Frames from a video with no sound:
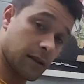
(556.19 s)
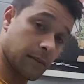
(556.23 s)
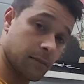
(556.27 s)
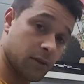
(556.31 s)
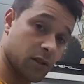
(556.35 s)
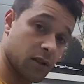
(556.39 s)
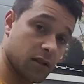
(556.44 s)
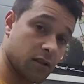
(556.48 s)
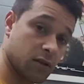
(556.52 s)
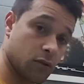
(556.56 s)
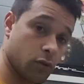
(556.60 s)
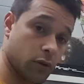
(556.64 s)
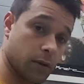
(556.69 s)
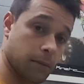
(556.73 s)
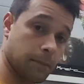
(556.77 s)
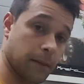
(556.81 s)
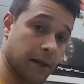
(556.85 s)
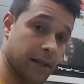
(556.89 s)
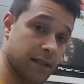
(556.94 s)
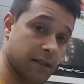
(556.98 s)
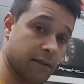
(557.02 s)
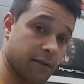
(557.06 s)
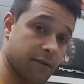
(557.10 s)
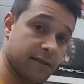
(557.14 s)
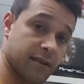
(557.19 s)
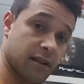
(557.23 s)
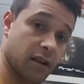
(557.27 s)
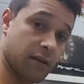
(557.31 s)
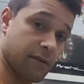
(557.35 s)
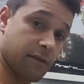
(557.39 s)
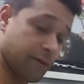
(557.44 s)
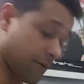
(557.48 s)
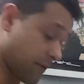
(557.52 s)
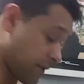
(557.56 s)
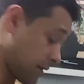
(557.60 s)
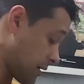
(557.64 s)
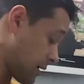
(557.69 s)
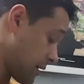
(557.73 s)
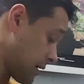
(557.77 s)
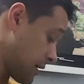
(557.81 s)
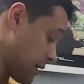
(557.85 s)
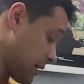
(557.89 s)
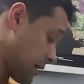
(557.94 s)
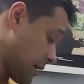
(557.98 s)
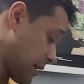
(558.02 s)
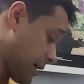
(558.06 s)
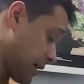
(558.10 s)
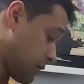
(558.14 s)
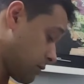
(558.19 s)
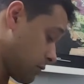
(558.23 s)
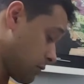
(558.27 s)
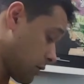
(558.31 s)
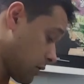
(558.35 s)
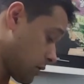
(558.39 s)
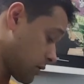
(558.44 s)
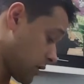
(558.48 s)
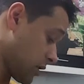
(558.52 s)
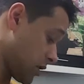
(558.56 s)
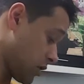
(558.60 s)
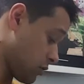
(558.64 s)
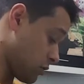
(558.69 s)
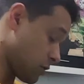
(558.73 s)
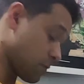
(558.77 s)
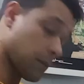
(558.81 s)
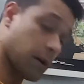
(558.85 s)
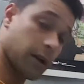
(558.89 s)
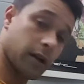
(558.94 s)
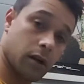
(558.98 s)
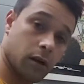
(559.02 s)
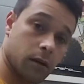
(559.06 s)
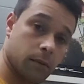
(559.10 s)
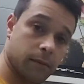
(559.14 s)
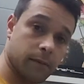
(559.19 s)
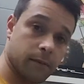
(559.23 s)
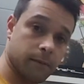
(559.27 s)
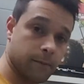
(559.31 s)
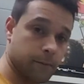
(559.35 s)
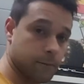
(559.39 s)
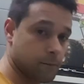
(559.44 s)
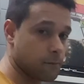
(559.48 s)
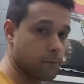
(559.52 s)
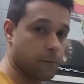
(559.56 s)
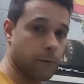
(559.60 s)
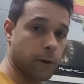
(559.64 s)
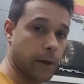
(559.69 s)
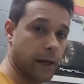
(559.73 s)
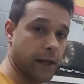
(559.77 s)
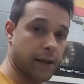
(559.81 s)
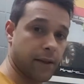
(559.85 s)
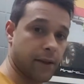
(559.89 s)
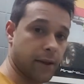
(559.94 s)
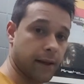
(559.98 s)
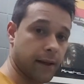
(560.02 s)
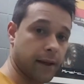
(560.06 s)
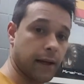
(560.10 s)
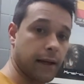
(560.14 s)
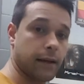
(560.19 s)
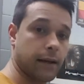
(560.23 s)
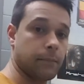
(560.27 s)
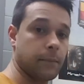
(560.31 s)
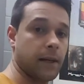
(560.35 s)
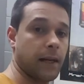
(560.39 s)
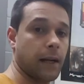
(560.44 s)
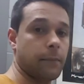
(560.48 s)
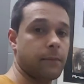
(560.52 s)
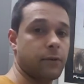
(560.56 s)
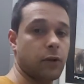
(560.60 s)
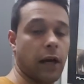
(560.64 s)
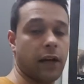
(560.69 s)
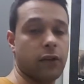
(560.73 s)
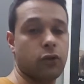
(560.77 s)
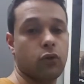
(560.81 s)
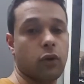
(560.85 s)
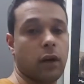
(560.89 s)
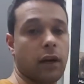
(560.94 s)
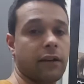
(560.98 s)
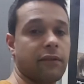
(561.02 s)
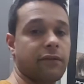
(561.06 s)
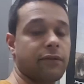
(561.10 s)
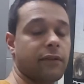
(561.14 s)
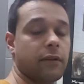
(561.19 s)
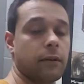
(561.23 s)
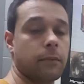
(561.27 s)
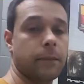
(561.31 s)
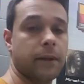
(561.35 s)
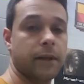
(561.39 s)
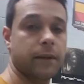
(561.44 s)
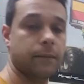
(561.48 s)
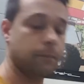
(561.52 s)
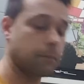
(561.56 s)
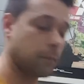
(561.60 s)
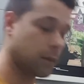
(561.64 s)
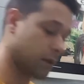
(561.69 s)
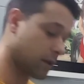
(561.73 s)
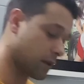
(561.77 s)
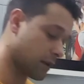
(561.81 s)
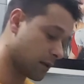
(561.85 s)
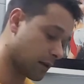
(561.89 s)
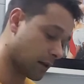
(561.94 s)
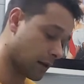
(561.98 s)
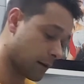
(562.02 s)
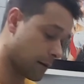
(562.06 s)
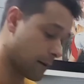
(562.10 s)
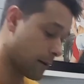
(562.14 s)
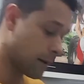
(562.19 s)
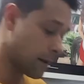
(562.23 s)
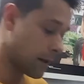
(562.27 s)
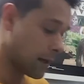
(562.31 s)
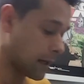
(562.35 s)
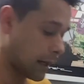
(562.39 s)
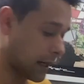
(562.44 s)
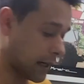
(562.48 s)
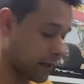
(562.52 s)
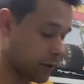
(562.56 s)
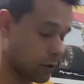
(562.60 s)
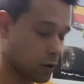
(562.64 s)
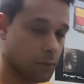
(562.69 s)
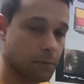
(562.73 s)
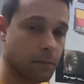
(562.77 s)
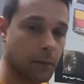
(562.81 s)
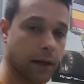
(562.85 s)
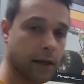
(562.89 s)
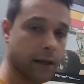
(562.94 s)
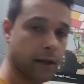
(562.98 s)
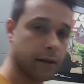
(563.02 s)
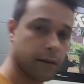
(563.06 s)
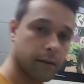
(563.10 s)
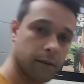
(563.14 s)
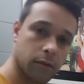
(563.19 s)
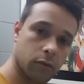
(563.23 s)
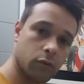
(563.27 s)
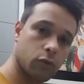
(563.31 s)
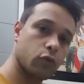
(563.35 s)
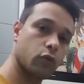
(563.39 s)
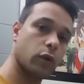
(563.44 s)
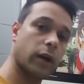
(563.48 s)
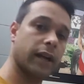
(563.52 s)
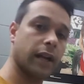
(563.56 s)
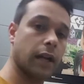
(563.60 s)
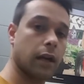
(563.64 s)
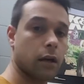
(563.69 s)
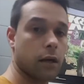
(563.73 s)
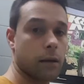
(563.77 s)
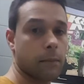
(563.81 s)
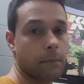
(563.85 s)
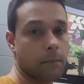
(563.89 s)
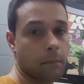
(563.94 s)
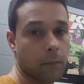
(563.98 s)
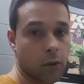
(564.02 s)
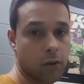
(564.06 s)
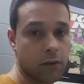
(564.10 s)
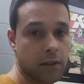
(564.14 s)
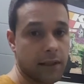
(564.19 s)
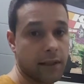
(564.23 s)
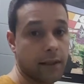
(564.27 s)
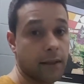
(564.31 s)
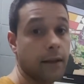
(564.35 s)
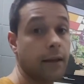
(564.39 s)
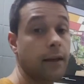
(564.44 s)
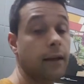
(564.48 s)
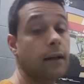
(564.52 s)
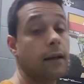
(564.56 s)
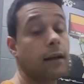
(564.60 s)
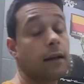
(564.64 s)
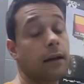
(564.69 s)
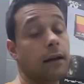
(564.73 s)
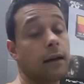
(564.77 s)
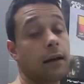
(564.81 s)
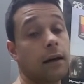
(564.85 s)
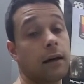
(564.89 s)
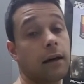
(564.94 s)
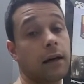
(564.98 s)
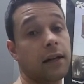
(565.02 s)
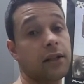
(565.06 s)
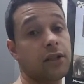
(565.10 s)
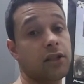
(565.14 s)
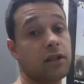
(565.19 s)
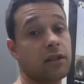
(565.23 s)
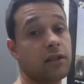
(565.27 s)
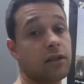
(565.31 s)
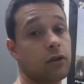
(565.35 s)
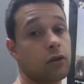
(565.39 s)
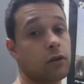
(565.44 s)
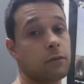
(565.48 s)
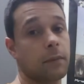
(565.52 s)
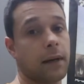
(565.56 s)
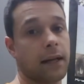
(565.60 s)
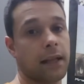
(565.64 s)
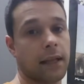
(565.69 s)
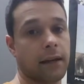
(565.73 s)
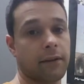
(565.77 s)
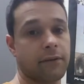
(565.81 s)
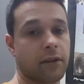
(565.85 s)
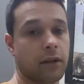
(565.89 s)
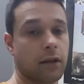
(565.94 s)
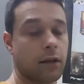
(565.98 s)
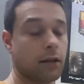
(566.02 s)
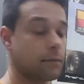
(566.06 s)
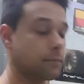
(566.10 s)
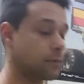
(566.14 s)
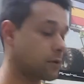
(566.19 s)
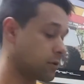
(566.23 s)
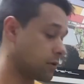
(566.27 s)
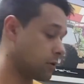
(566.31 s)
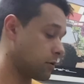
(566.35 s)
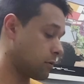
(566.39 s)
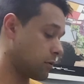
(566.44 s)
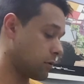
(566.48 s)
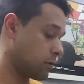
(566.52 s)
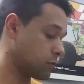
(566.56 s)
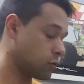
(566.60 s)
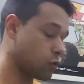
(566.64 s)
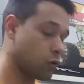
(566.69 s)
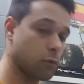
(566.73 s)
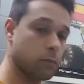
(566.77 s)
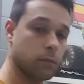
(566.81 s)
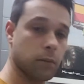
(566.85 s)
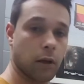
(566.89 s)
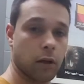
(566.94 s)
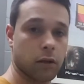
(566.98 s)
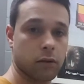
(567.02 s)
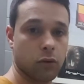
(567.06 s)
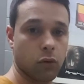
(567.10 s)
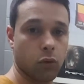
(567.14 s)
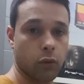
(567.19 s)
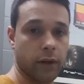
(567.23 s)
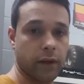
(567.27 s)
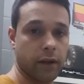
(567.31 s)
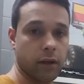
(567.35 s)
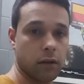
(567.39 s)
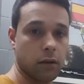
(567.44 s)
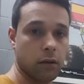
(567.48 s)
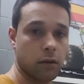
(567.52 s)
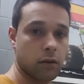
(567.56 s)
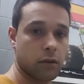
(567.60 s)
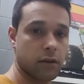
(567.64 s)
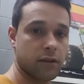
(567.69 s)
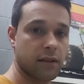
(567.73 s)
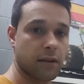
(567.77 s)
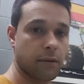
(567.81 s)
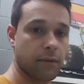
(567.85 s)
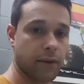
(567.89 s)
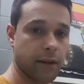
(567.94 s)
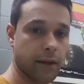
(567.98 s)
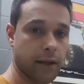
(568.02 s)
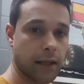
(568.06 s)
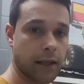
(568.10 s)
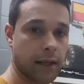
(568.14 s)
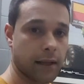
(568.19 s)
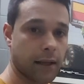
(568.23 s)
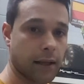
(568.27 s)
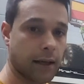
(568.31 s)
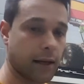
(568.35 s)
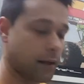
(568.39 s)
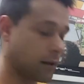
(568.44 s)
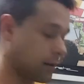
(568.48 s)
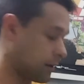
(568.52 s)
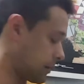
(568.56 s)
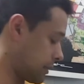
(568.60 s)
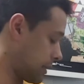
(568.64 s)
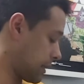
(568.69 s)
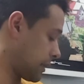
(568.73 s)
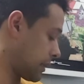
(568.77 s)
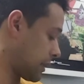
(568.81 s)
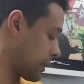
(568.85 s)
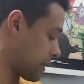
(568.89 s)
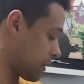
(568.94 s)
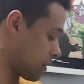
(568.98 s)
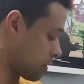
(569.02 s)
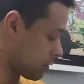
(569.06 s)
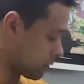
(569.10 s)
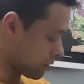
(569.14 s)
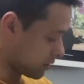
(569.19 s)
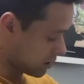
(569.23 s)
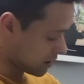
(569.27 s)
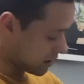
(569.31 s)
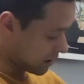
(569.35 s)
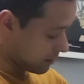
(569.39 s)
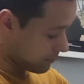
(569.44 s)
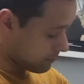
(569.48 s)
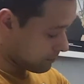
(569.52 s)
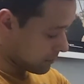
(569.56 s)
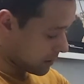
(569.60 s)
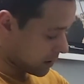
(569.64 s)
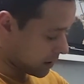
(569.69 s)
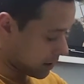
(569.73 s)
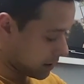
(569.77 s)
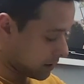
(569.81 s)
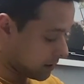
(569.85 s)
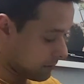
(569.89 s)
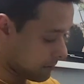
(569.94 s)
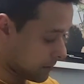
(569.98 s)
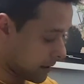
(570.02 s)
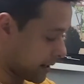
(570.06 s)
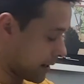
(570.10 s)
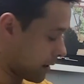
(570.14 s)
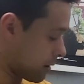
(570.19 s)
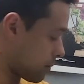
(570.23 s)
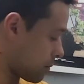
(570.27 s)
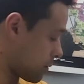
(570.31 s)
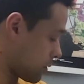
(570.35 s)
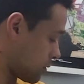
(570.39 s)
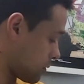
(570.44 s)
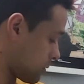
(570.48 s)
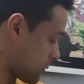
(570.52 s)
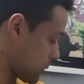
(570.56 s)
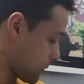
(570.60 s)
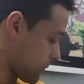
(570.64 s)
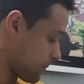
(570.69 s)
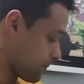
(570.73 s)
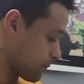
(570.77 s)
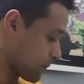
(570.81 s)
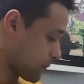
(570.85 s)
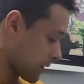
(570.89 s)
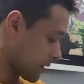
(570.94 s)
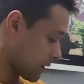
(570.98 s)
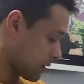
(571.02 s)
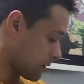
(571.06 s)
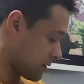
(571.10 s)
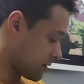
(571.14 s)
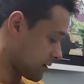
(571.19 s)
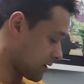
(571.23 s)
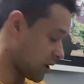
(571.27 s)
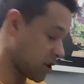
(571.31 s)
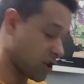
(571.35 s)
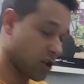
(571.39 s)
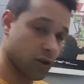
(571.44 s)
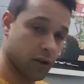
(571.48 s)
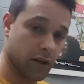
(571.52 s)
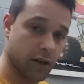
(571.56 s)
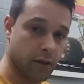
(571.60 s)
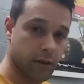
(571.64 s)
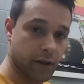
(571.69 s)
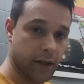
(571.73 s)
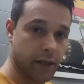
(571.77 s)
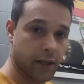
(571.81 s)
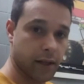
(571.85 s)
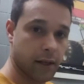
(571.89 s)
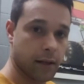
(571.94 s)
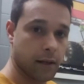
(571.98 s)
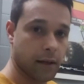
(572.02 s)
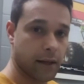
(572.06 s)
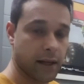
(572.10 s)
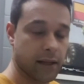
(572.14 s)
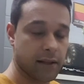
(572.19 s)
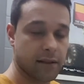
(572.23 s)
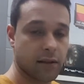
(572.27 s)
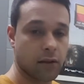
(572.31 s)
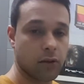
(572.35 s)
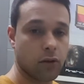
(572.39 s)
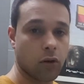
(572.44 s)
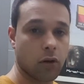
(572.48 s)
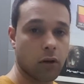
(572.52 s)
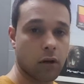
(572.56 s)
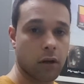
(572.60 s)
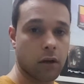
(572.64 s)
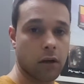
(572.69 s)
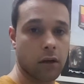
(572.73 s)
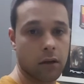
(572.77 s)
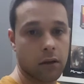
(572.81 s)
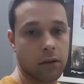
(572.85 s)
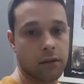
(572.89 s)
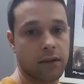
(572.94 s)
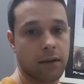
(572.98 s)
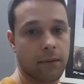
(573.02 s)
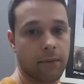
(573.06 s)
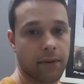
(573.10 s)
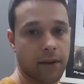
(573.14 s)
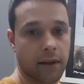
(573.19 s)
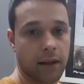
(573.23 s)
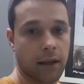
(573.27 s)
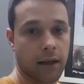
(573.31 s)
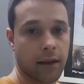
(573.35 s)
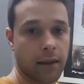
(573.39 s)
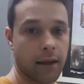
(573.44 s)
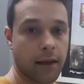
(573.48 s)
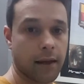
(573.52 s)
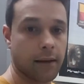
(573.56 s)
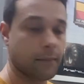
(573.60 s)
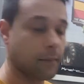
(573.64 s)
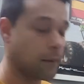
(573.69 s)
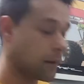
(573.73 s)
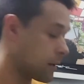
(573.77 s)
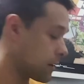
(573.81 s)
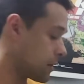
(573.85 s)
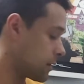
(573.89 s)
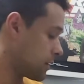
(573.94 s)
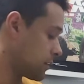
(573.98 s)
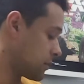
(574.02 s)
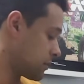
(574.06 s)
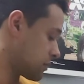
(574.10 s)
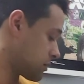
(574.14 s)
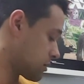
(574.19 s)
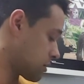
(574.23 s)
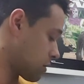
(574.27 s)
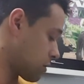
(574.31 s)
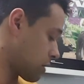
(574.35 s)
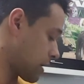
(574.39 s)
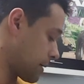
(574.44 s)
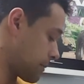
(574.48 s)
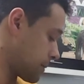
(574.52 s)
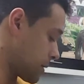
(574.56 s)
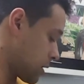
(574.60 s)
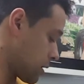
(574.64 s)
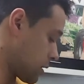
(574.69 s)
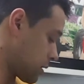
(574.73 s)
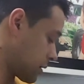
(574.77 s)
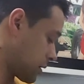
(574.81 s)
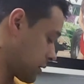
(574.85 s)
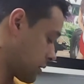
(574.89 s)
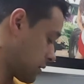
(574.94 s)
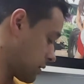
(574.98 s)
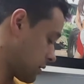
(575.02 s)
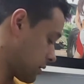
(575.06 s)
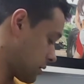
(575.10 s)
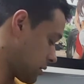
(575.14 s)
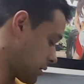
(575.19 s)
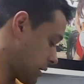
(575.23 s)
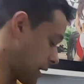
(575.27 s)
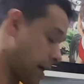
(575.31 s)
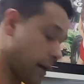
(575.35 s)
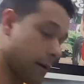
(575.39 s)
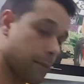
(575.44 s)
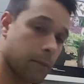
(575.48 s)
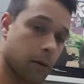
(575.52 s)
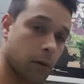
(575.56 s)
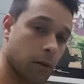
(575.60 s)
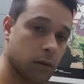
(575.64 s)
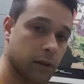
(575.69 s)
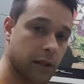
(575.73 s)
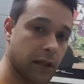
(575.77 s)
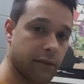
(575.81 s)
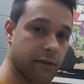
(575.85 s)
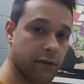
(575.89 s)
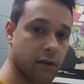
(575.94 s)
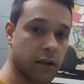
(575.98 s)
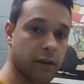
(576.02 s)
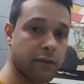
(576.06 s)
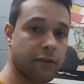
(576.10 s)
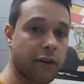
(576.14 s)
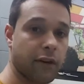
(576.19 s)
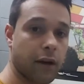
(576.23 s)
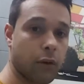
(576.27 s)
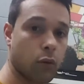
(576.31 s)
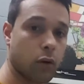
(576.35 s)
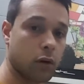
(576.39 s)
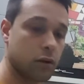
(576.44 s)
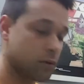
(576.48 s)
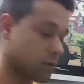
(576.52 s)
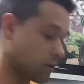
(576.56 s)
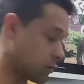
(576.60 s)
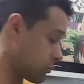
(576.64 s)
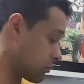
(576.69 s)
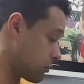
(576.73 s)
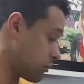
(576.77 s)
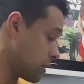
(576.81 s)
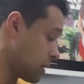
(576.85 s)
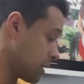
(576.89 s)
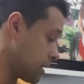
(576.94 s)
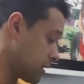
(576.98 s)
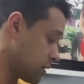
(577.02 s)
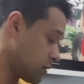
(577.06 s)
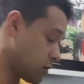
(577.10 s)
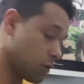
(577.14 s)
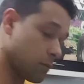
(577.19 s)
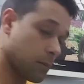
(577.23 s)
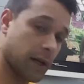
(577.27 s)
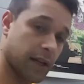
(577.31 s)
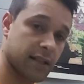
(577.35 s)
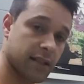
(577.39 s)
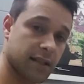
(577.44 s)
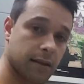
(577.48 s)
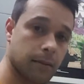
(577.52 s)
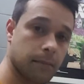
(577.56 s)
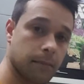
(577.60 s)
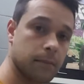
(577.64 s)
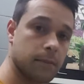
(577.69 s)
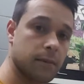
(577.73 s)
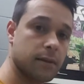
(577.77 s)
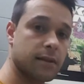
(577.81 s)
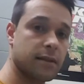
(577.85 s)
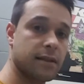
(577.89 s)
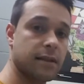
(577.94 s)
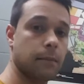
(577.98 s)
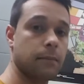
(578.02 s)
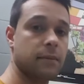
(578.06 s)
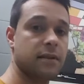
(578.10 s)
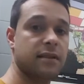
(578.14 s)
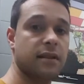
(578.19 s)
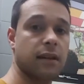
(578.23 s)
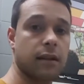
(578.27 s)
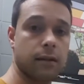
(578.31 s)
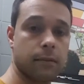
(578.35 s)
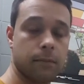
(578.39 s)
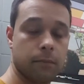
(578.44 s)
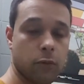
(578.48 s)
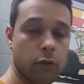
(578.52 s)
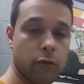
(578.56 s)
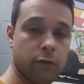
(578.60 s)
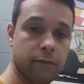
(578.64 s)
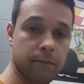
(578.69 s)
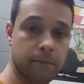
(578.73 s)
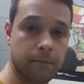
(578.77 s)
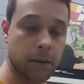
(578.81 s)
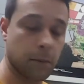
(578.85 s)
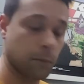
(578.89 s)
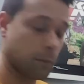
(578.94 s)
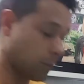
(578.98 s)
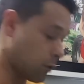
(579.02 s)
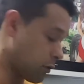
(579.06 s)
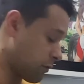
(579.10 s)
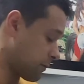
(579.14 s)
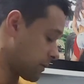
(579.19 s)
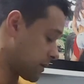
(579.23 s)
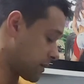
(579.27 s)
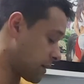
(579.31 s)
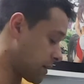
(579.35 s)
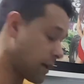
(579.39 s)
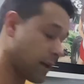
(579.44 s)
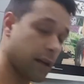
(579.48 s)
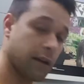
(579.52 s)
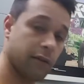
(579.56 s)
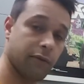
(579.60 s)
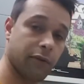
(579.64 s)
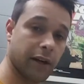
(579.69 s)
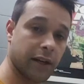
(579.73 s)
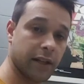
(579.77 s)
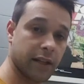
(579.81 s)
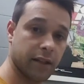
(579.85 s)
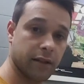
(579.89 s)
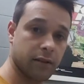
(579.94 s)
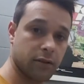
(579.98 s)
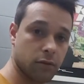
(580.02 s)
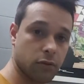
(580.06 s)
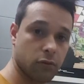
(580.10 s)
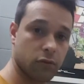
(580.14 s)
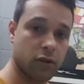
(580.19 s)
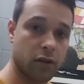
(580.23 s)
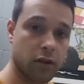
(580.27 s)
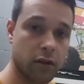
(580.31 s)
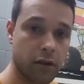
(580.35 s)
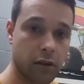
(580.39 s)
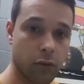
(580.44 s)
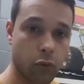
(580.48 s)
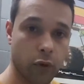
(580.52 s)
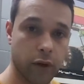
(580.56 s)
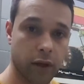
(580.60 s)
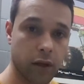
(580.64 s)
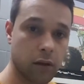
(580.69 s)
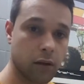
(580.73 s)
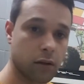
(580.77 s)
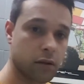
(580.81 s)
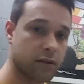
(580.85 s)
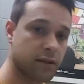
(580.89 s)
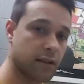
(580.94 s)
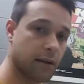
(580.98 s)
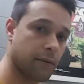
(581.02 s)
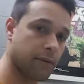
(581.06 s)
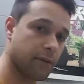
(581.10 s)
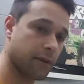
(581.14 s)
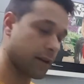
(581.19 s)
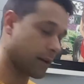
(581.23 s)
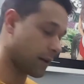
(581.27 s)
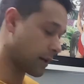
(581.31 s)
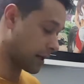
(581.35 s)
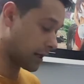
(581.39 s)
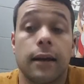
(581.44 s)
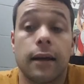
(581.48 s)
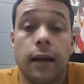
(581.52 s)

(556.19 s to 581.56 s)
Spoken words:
I'm just doing passive stuff. I do not use my arm for anything. I mean, I drive a bit, but I use my right arm mostly. I just use my left arm to block the wheel or something like that, and I always keep my elbow stationary against the door or something like that. So I'm not able, even if I want to make some sudden movement if I need to turn the wheel or something.